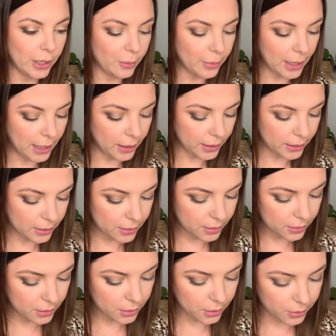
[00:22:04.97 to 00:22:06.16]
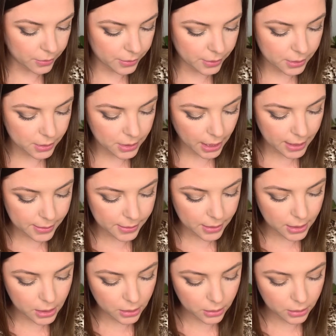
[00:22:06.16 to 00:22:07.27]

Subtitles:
palette to use Tasty